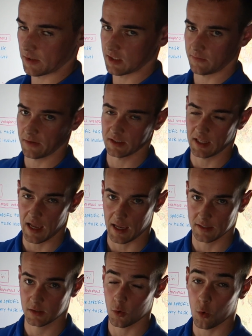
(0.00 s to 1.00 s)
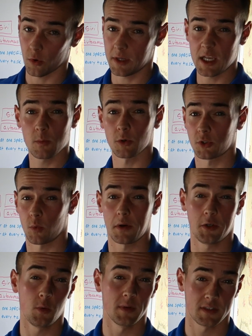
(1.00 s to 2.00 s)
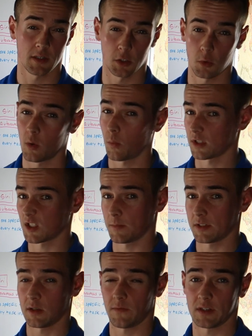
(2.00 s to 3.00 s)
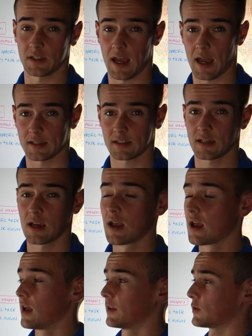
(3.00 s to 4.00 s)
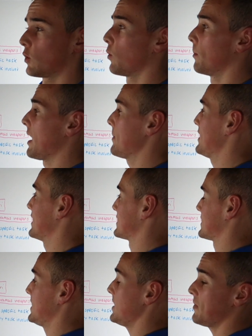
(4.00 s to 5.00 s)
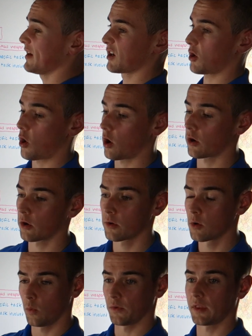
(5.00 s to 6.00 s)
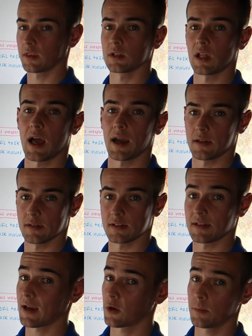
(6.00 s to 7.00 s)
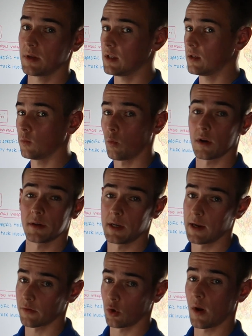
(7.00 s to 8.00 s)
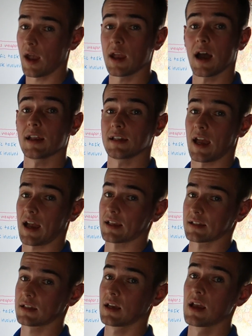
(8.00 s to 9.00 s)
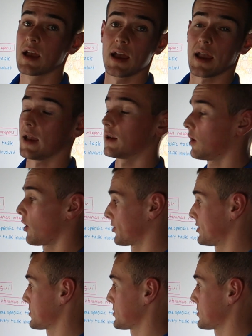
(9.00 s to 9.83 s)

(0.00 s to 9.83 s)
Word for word: specific task or equal to what humans can do at one specific task. So maybe it's keeping a car within the lines. That could be one narrow AI task. And our